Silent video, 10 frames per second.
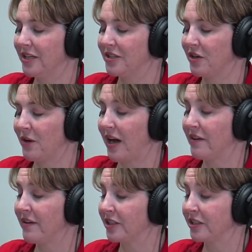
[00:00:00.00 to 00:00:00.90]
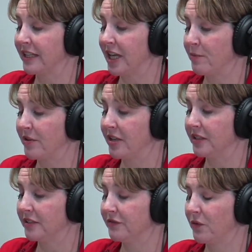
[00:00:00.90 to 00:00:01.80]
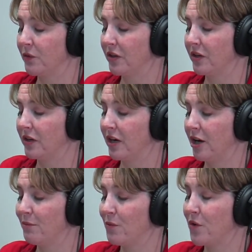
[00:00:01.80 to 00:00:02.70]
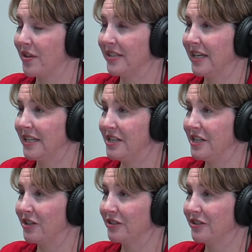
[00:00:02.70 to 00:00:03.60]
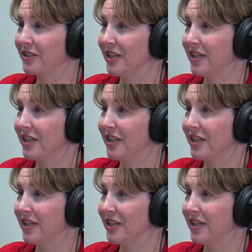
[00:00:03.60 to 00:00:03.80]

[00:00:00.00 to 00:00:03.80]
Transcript: So I've actually kept this for more than 10 years.